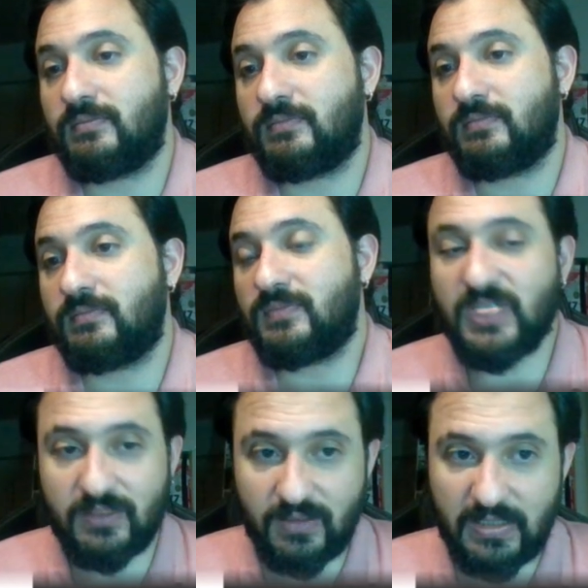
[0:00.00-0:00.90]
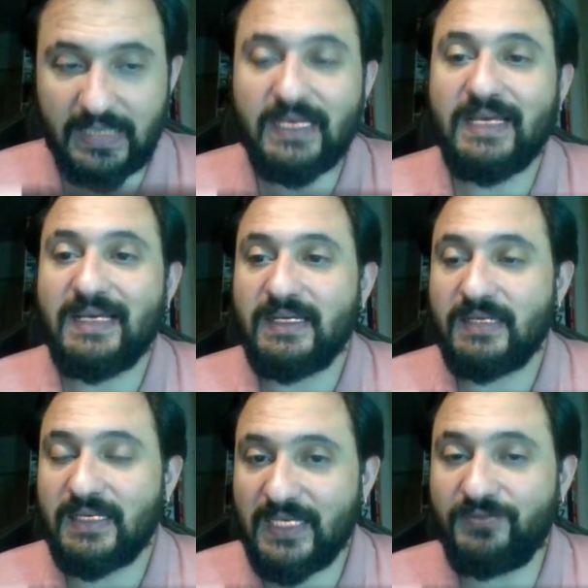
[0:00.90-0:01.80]
Generally,
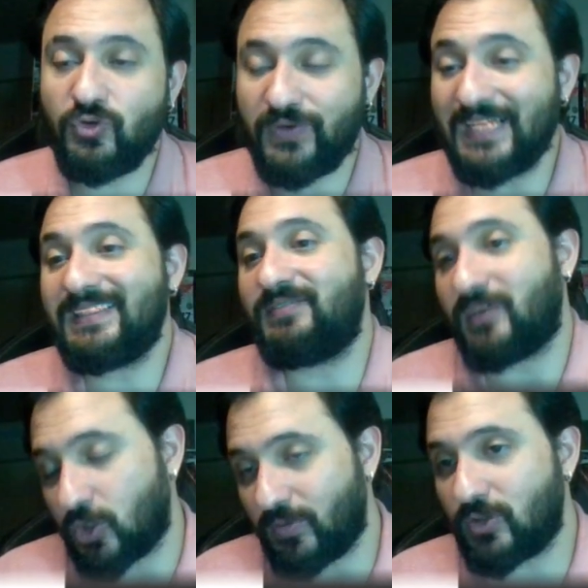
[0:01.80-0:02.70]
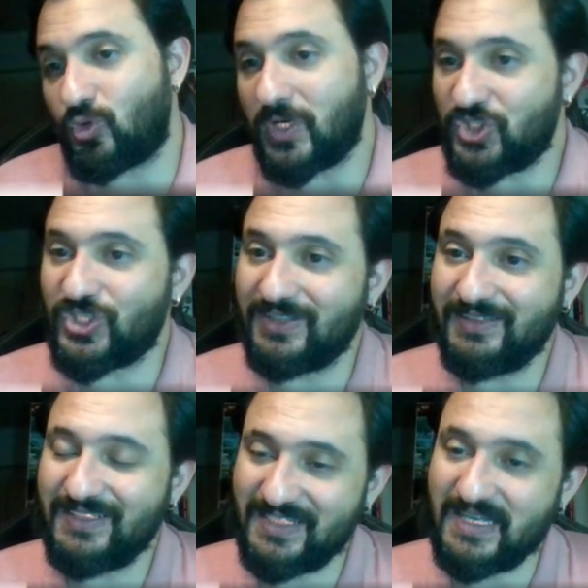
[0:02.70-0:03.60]
if you find the following question's
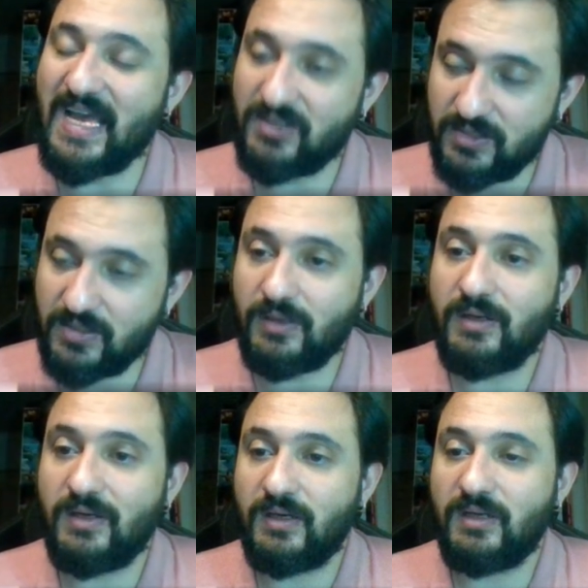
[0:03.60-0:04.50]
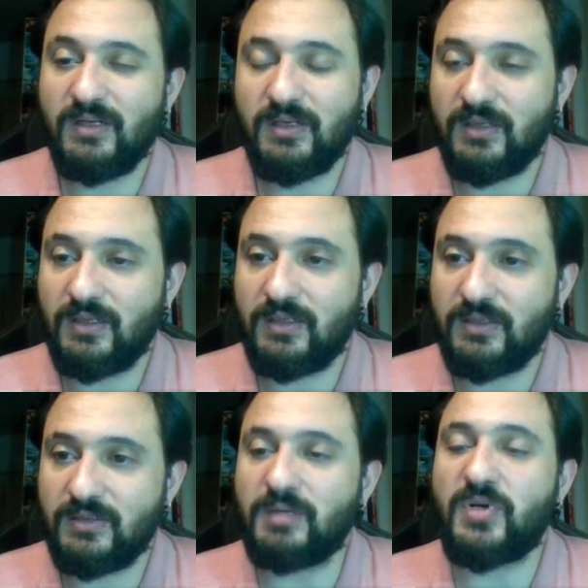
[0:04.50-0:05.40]
answer, the
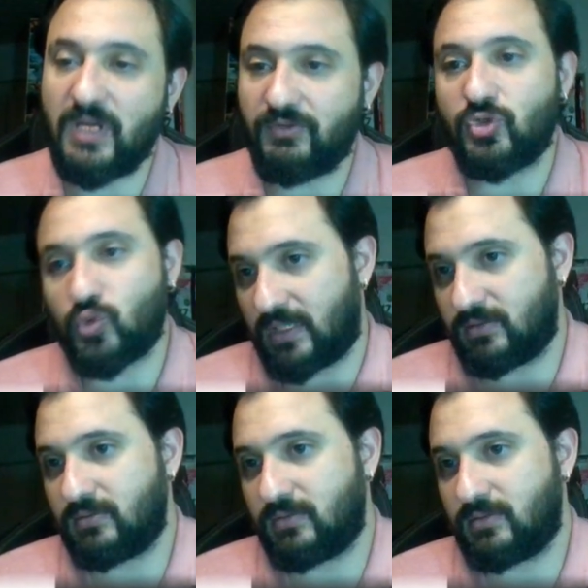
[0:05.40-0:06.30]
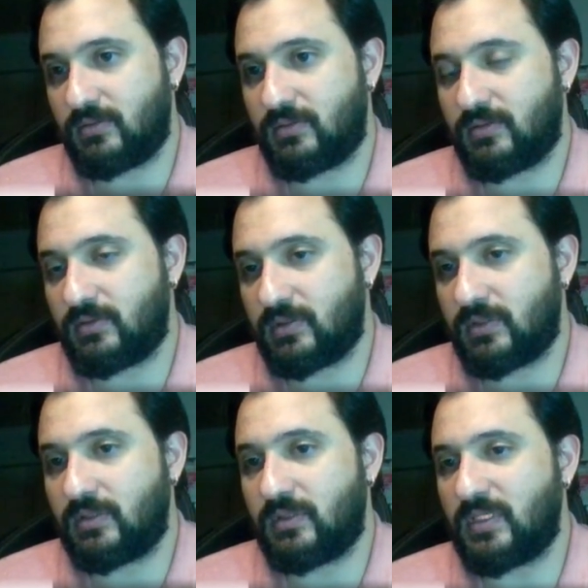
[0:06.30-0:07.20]
previous one
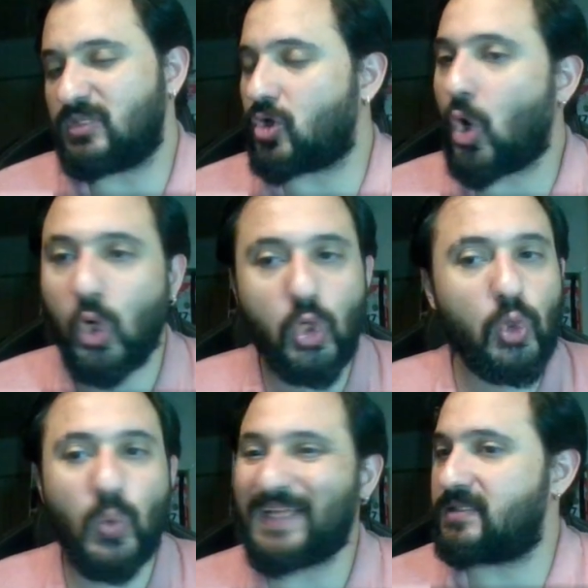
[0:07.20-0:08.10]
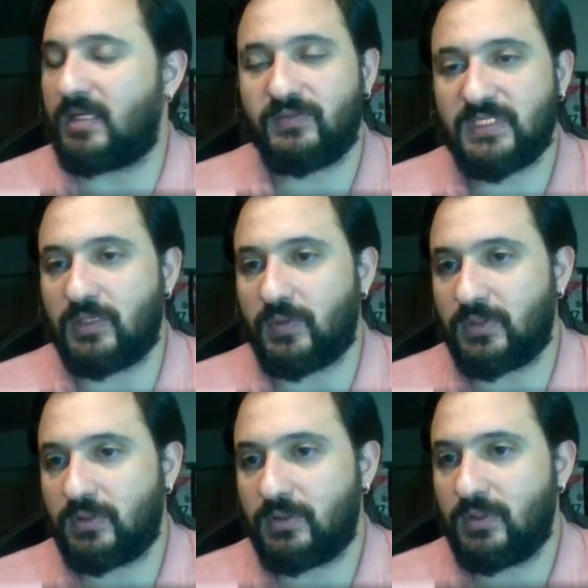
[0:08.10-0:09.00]
is always not clear.
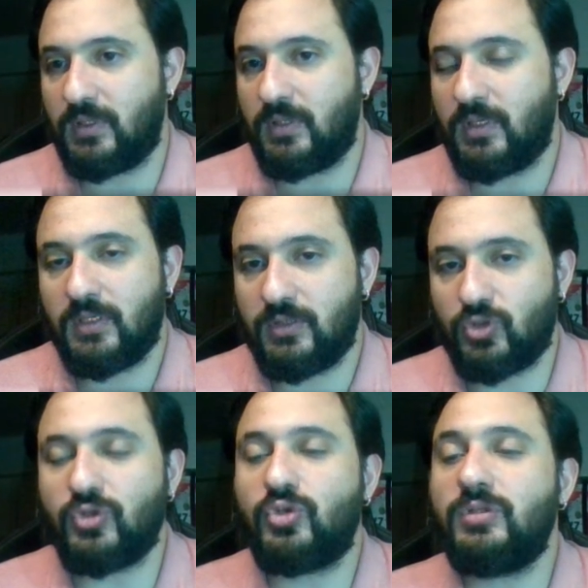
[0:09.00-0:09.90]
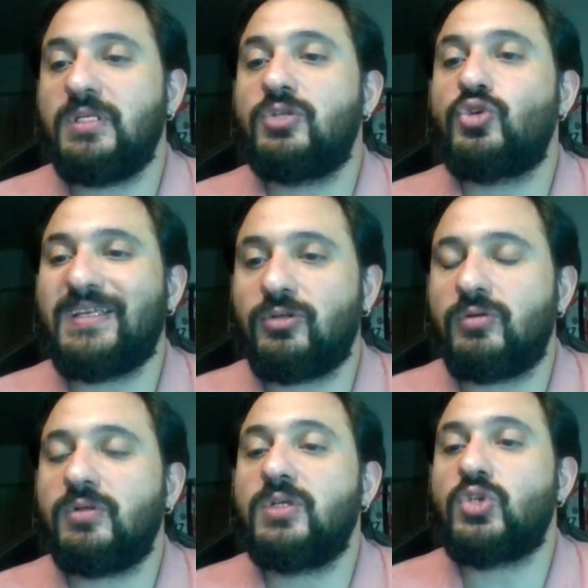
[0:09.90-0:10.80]
So you don't need to read, you don't
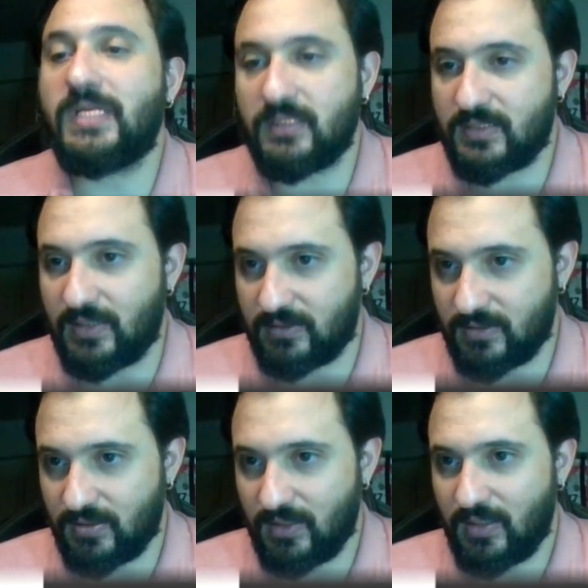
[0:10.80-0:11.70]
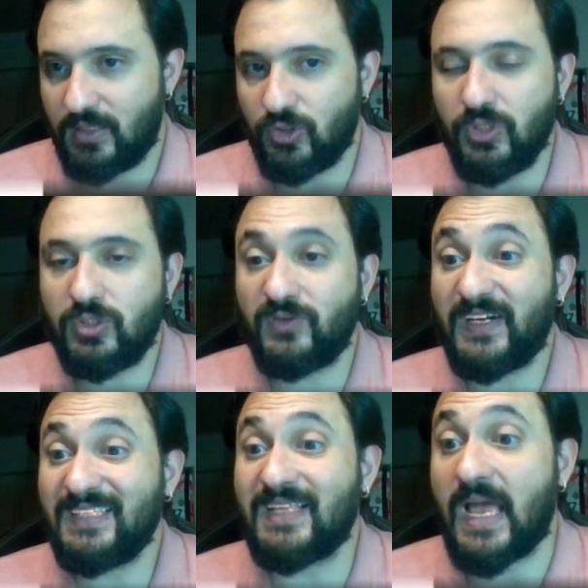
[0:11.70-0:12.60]
need to understand. You need to find
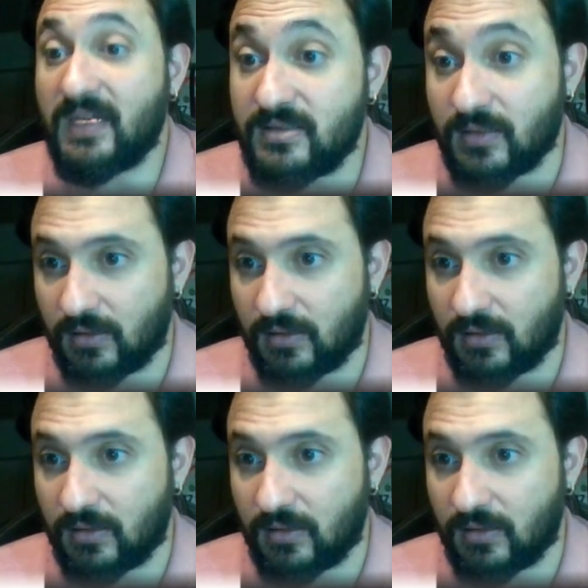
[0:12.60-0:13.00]
the answer.